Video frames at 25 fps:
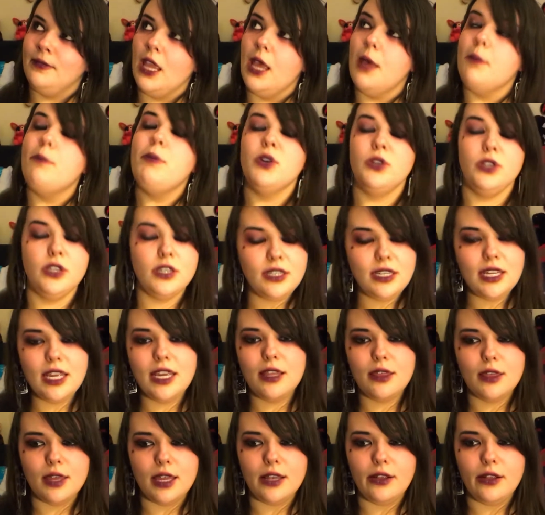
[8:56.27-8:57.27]
put your
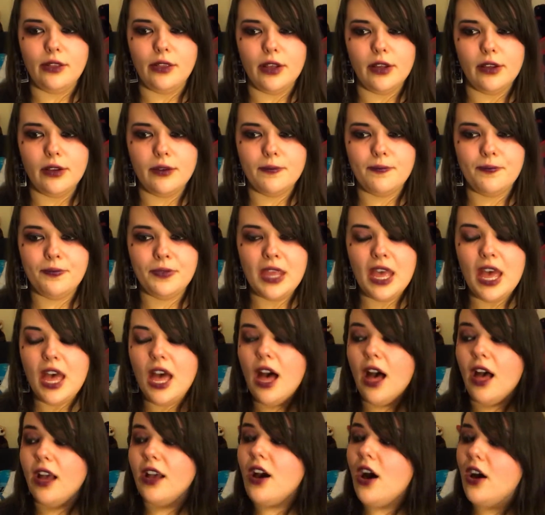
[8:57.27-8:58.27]
teeth in, Lou.
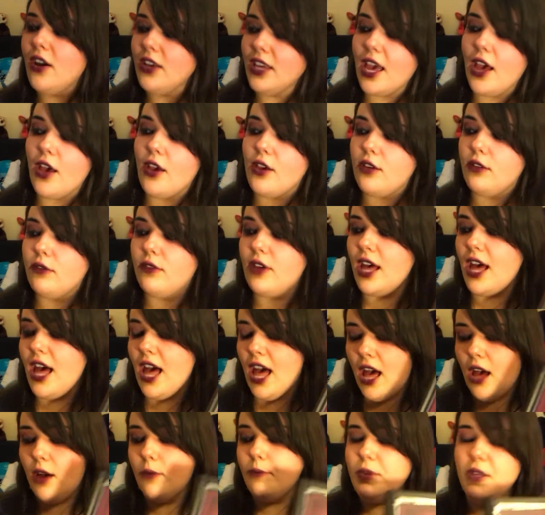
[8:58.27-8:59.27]
I can't get over
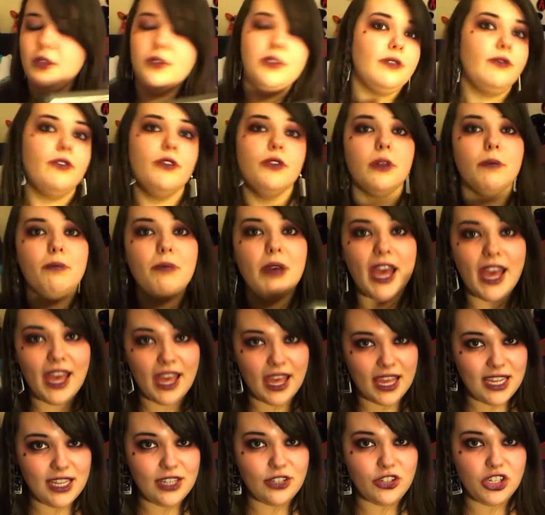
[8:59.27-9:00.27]
how beautiful the
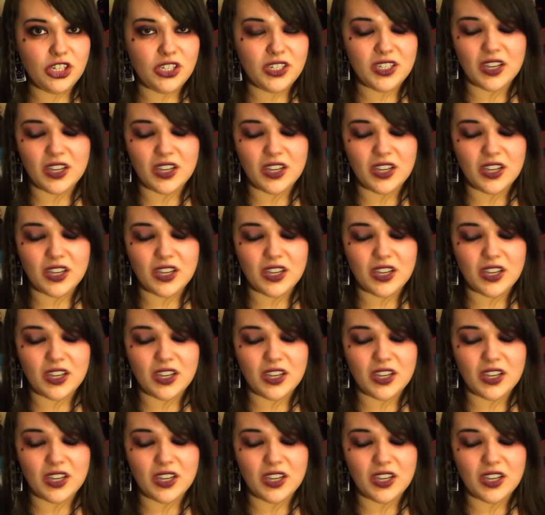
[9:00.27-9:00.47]
pages